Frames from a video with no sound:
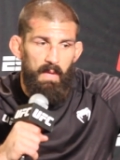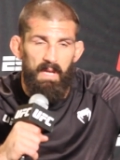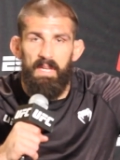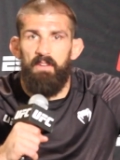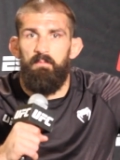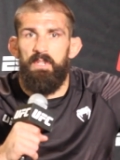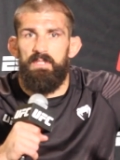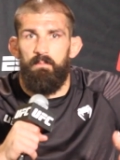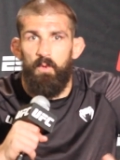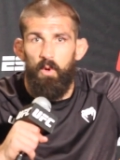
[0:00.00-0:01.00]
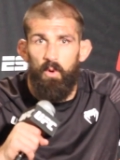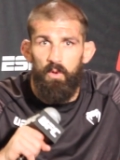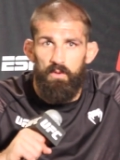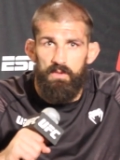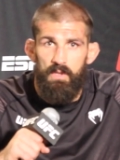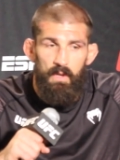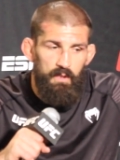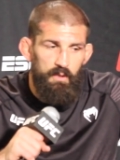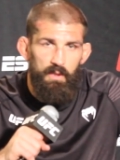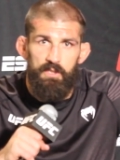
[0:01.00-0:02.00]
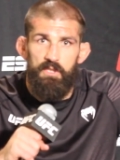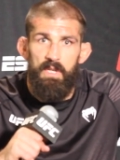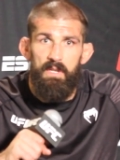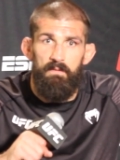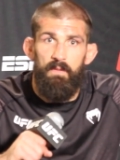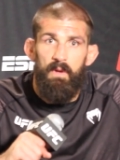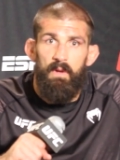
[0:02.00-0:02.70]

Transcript: and give me some goals to achieve